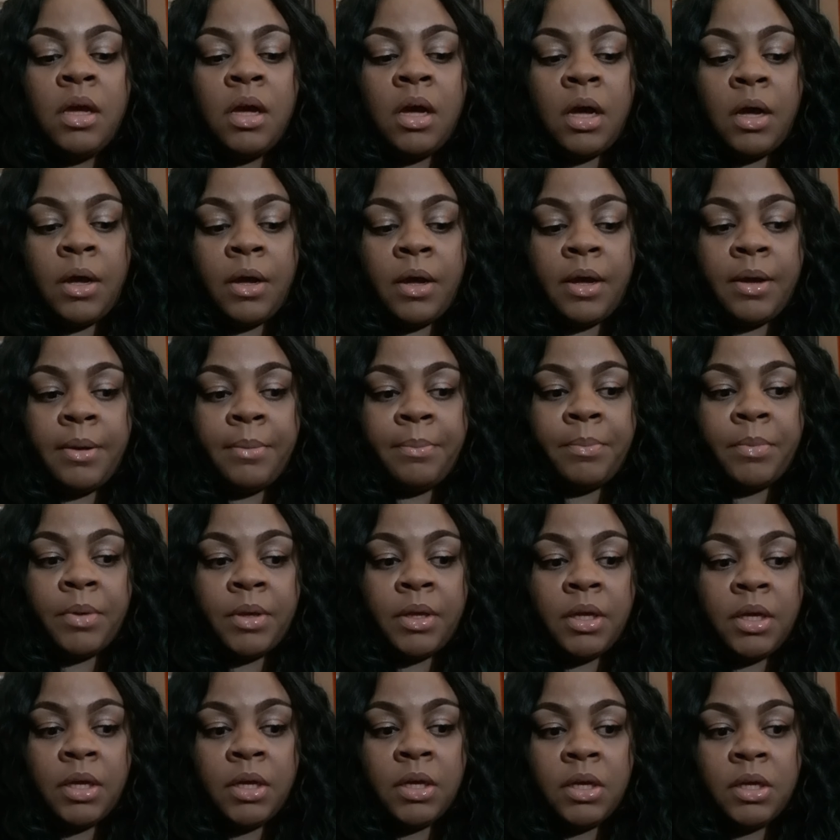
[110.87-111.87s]
Um,
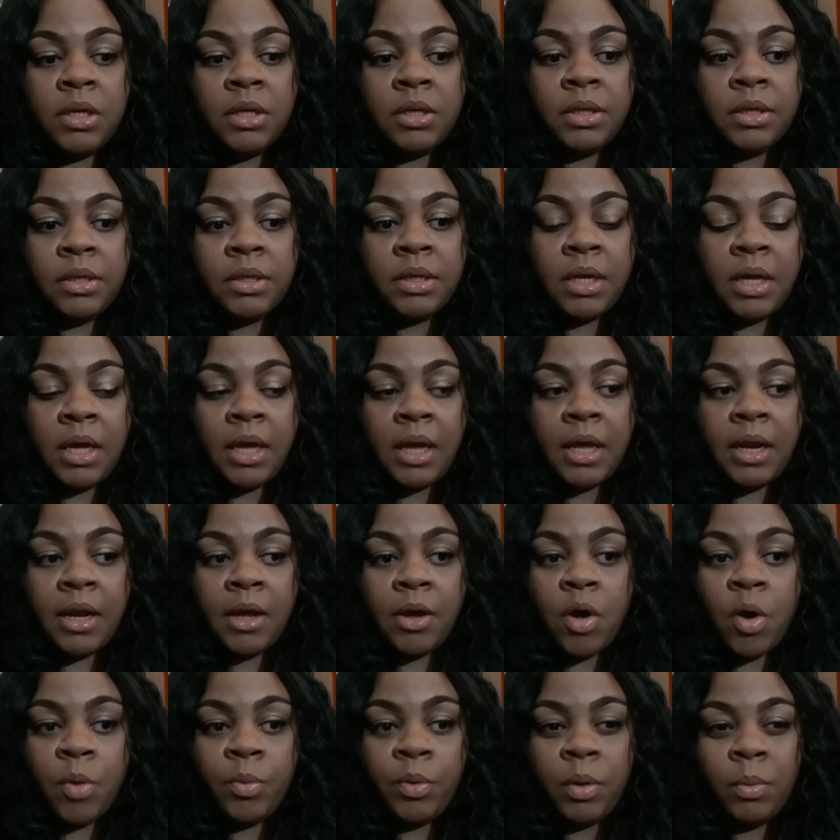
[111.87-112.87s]
and I
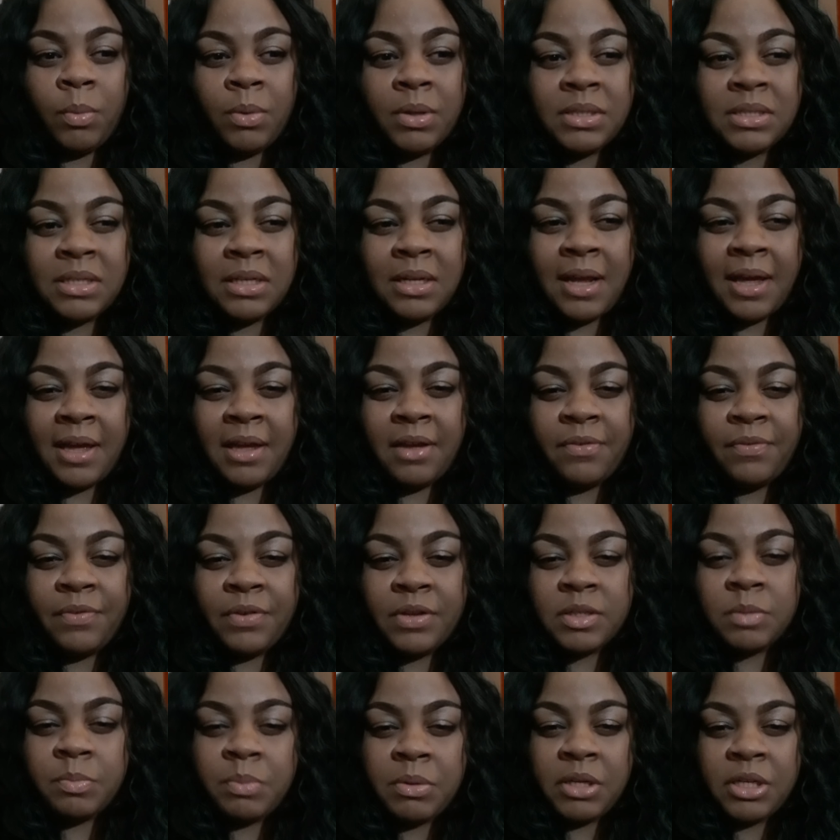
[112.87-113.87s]
hope no one's life
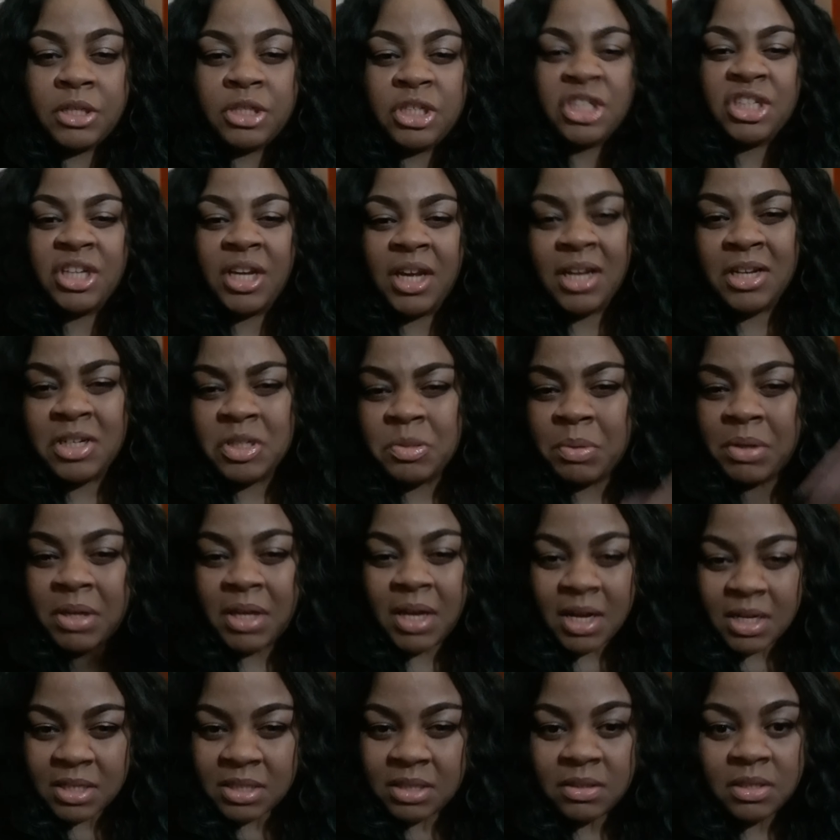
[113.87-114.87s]
is being changed
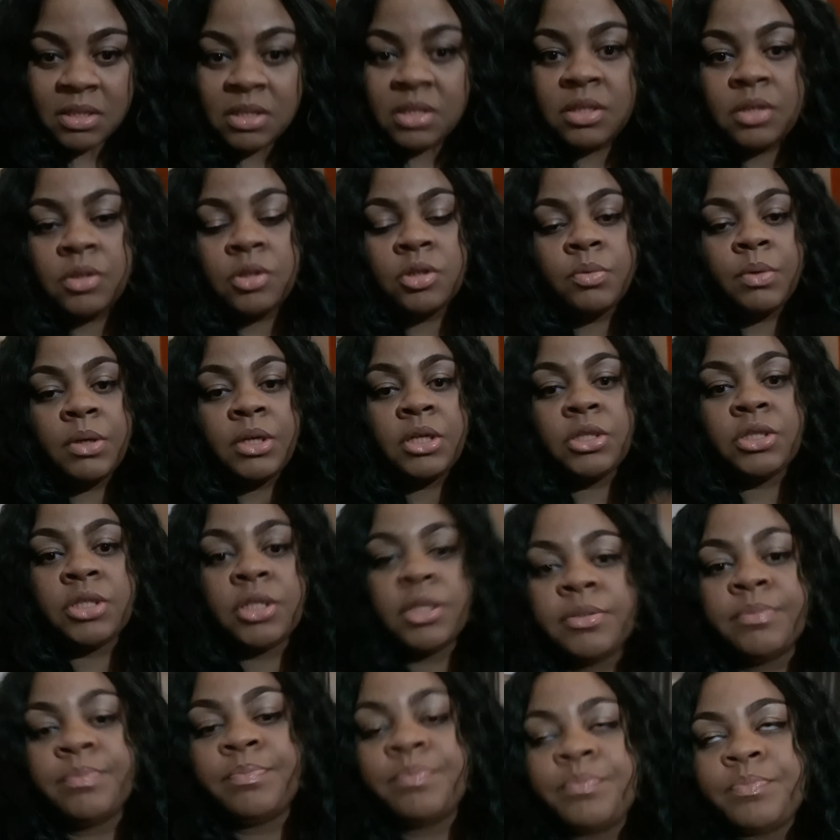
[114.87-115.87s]
because of this
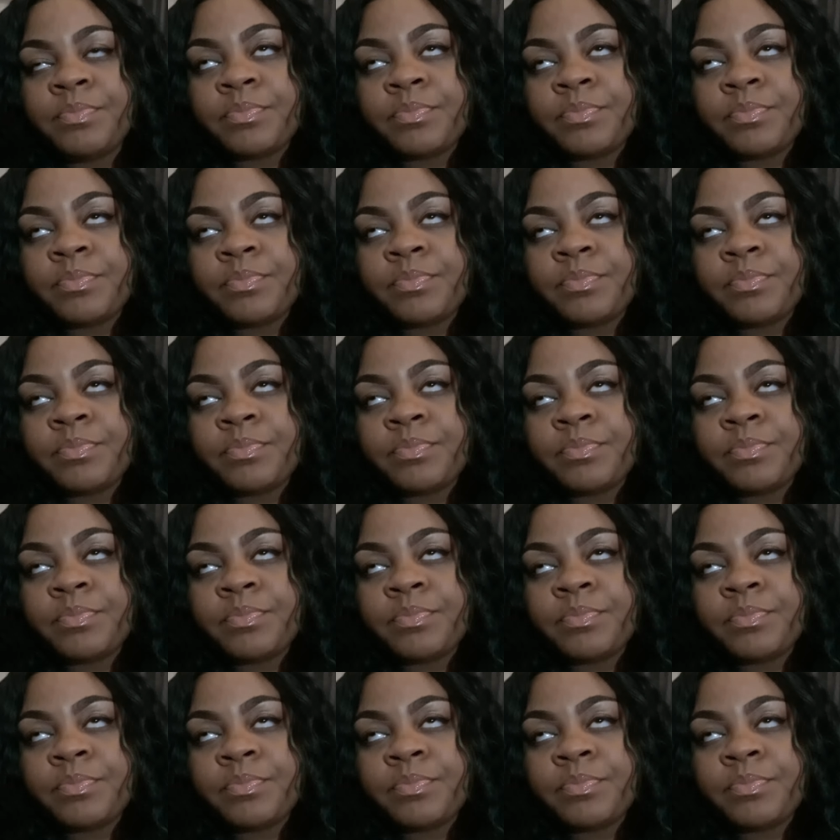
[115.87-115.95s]
situation.